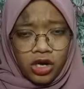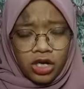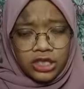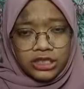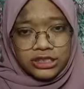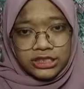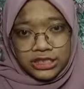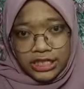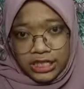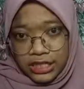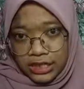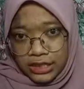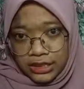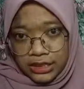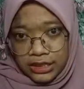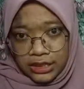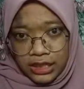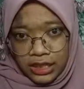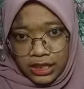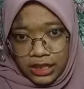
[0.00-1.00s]
or
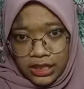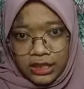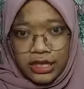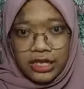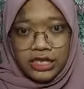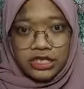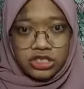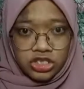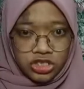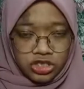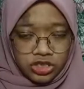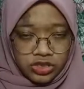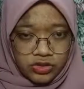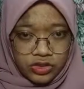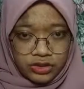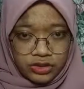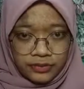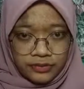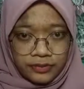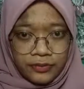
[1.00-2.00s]
genetic
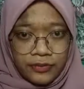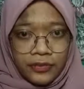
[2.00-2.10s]
engineering.